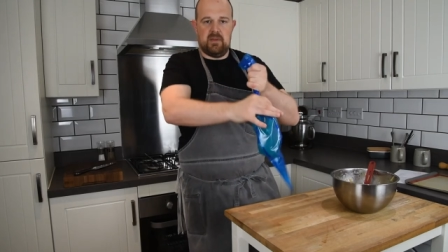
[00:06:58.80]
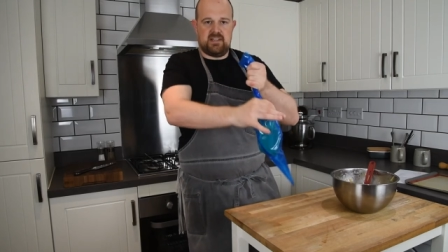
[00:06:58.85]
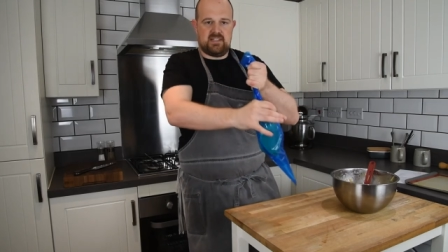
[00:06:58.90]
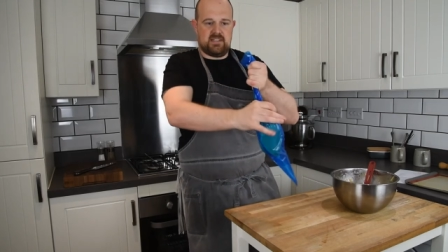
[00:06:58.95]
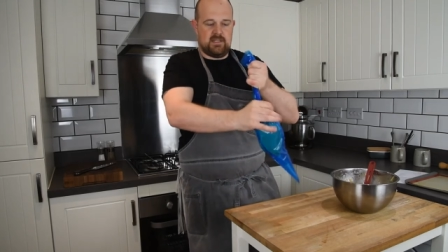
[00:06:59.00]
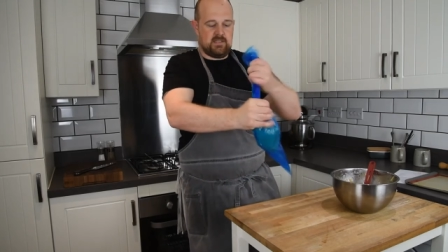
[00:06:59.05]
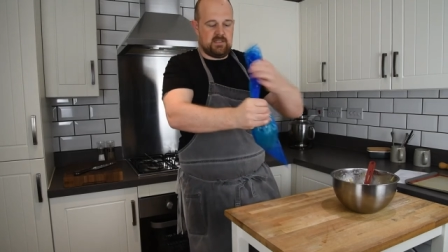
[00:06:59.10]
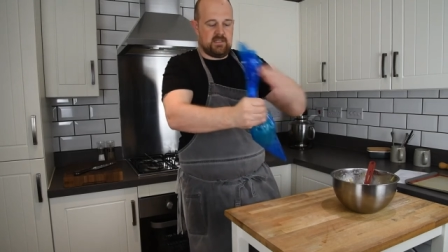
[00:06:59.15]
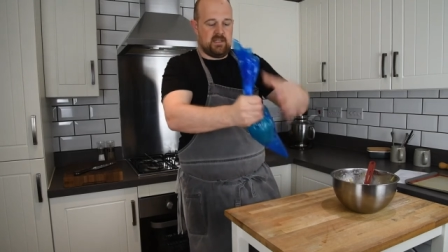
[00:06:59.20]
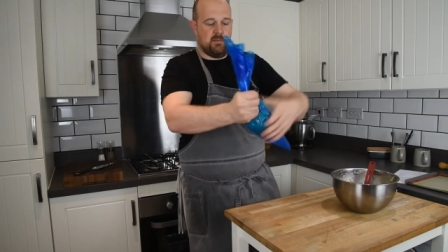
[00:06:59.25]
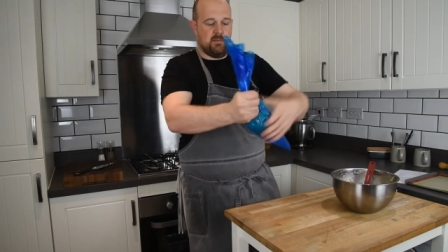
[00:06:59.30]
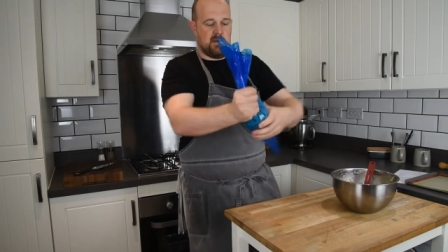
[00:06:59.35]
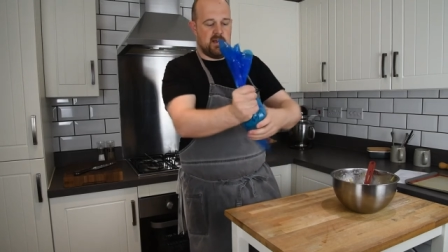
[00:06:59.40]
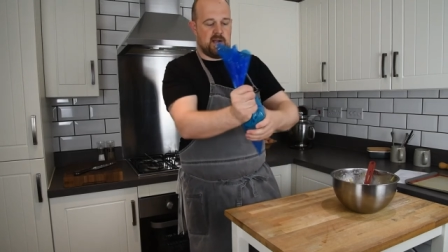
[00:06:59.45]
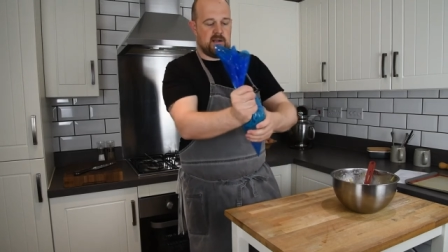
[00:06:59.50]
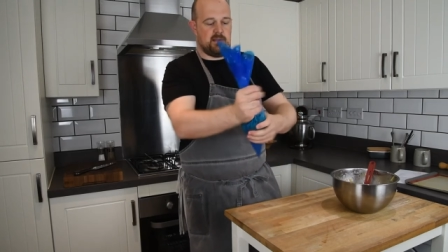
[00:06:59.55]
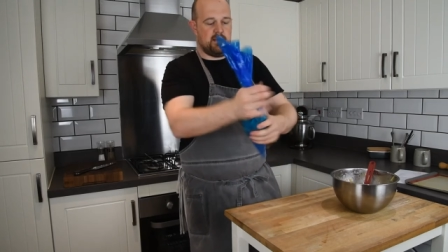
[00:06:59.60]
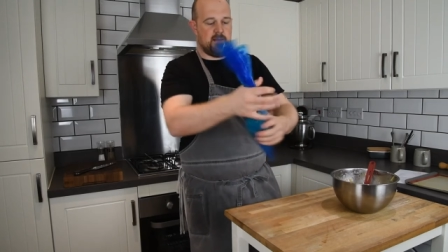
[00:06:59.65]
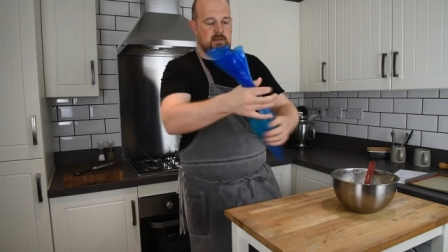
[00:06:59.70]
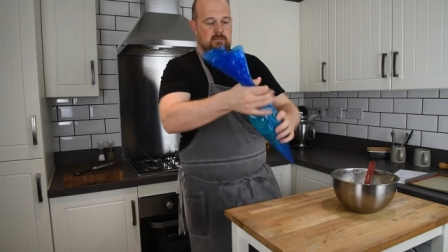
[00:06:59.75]
into the bag
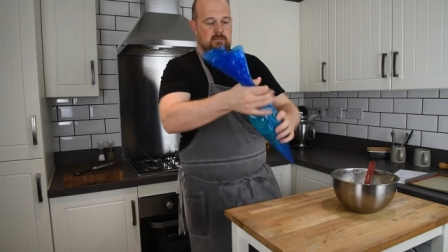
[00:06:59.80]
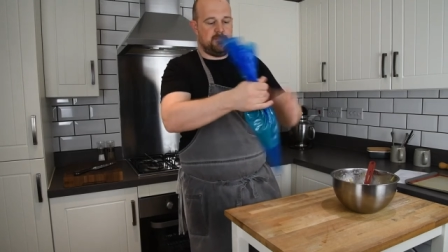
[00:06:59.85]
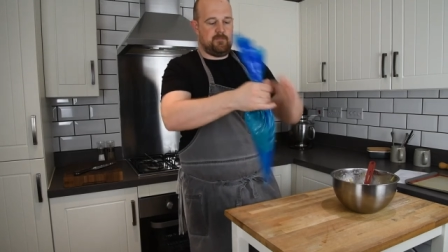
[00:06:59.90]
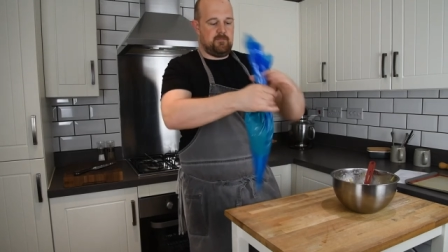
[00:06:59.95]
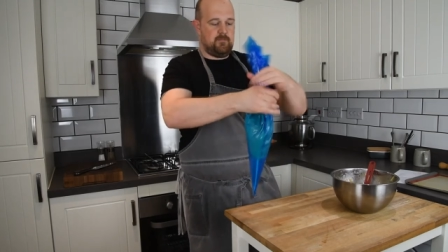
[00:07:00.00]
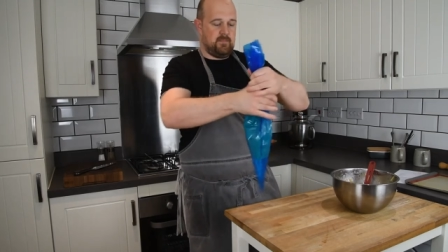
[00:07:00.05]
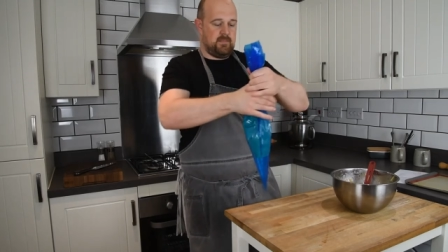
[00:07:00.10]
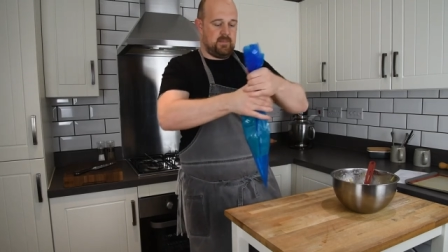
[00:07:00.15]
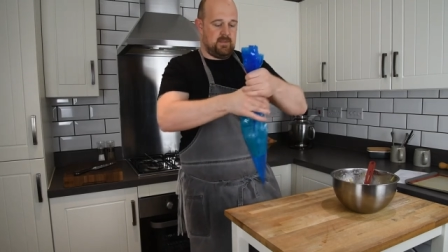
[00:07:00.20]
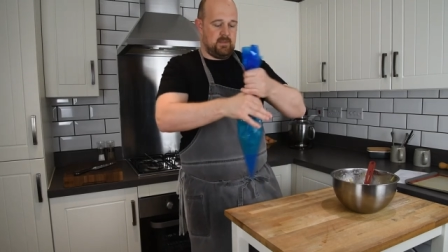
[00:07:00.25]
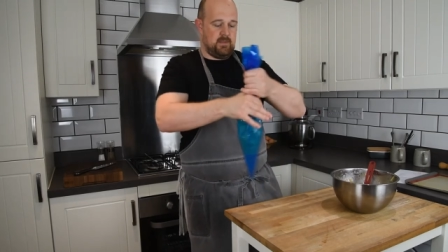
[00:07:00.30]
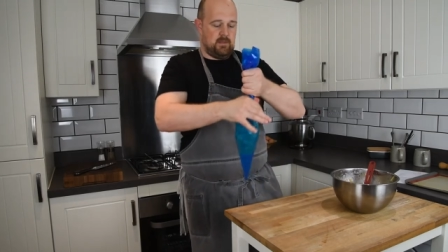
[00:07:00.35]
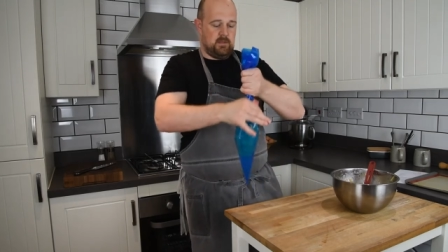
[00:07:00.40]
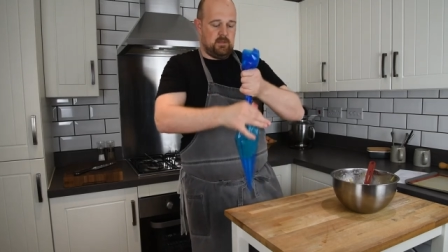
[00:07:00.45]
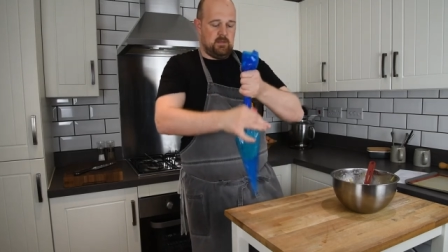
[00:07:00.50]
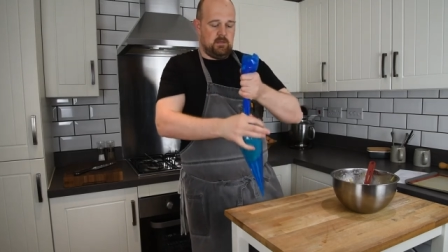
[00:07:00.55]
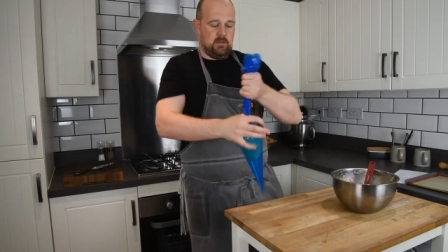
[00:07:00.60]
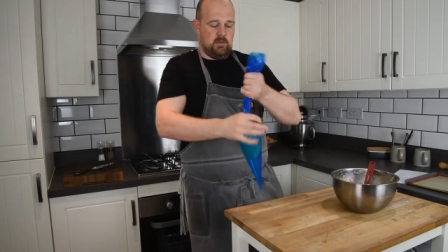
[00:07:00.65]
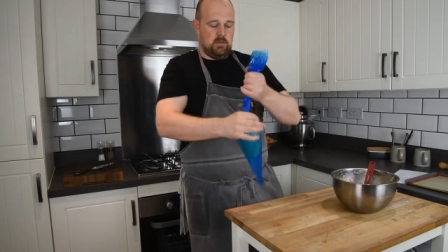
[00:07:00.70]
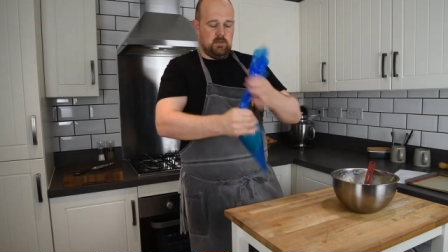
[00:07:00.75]
there.
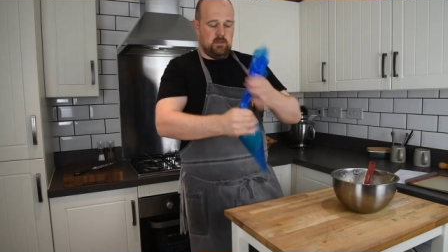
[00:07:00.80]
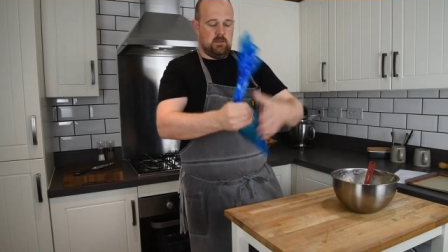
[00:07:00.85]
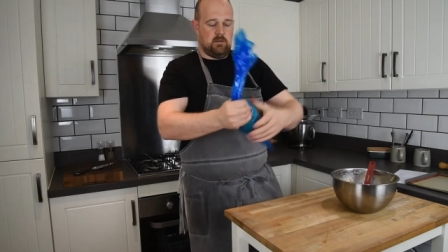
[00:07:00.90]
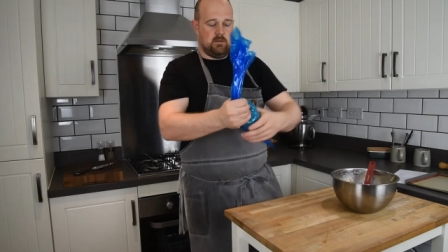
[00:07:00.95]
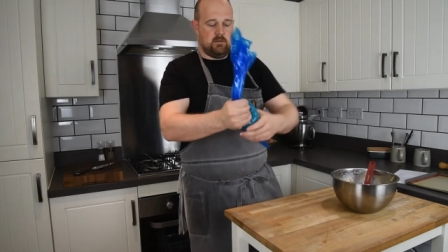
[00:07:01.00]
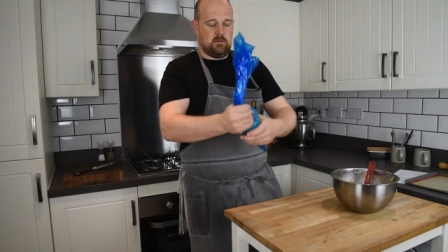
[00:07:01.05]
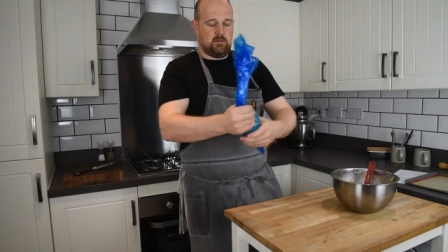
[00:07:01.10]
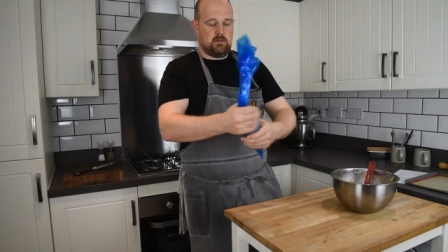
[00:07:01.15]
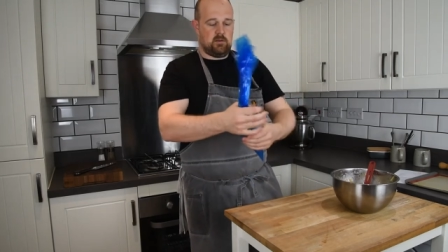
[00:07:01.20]
Just